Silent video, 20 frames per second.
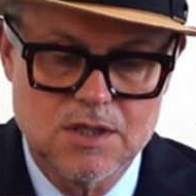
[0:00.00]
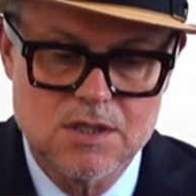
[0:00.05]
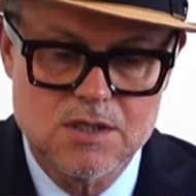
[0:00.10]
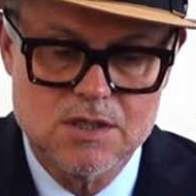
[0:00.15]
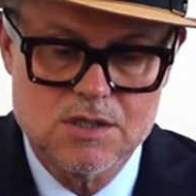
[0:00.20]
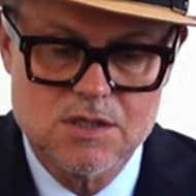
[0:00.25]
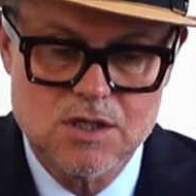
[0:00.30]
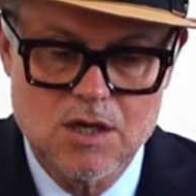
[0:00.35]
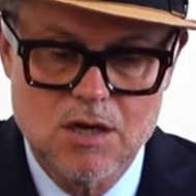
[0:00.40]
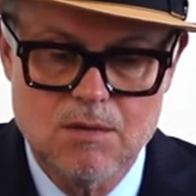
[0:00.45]

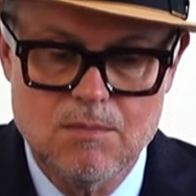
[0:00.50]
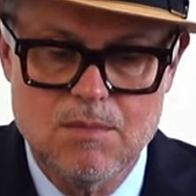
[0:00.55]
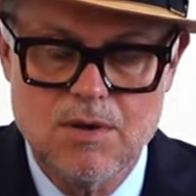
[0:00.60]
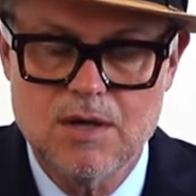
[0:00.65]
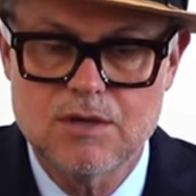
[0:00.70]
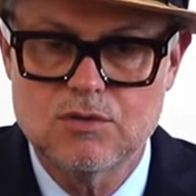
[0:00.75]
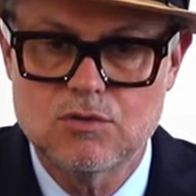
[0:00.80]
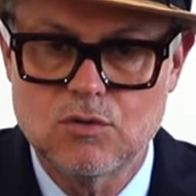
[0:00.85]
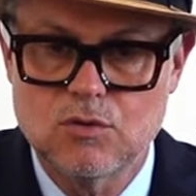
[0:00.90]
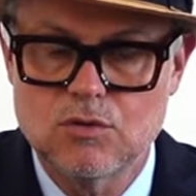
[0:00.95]
Some
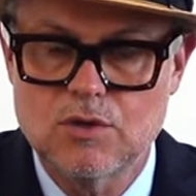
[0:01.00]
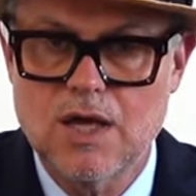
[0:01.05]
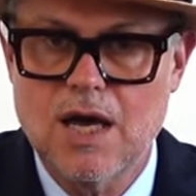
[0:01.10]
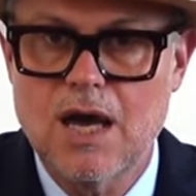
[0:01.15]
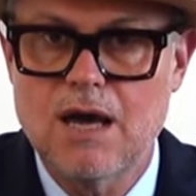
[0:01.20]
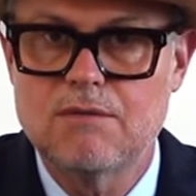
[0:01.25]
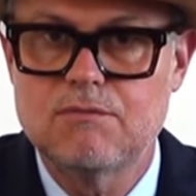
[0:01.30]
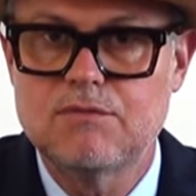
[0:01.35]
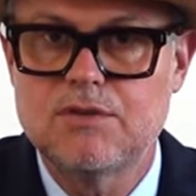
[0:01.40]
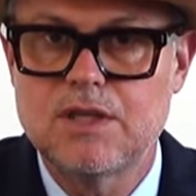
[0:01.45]
don't
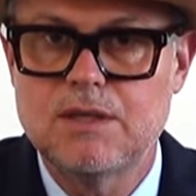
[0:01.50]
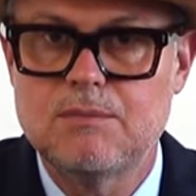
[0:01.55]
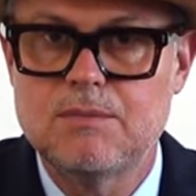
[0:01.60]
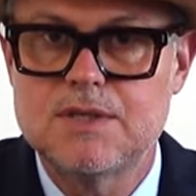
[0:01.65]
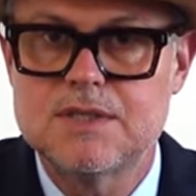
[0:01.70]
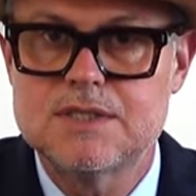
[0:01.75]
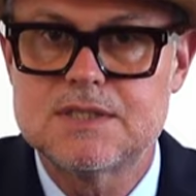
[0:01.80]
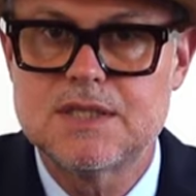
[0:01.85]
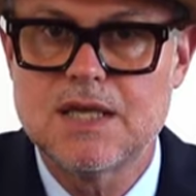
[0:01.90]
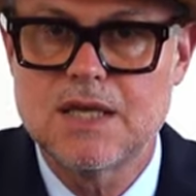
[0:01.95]
have the
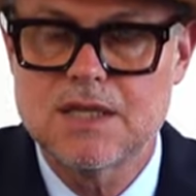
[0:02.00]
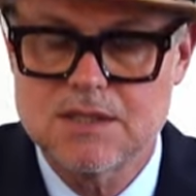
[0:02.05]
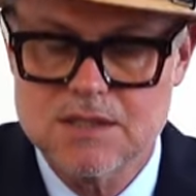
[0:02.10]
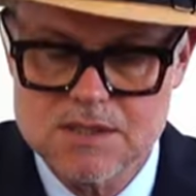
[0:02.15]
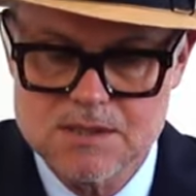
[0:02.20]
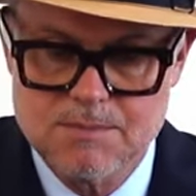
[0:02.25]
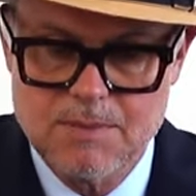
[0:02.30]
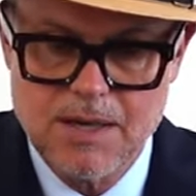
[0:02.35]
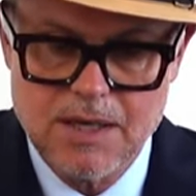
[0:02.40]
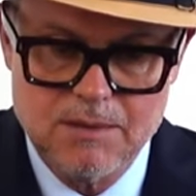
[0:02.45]
mistakes, the
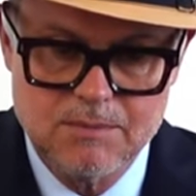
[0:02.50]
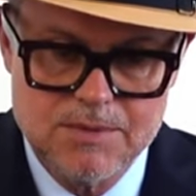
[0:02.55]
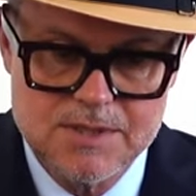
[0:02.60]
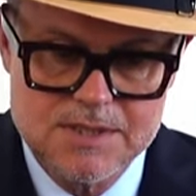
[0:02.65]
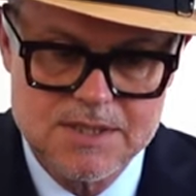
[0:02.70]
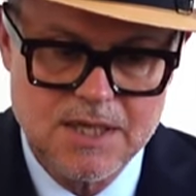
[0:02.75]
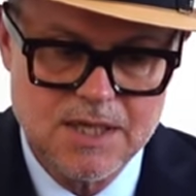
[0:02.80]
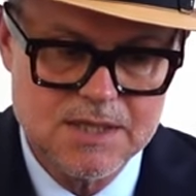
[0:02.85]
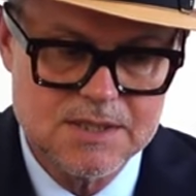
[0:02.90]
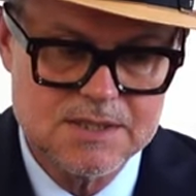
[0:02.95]
spelling
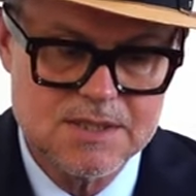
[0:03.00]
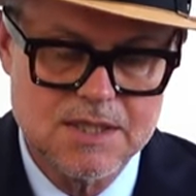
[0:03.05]
mistakes.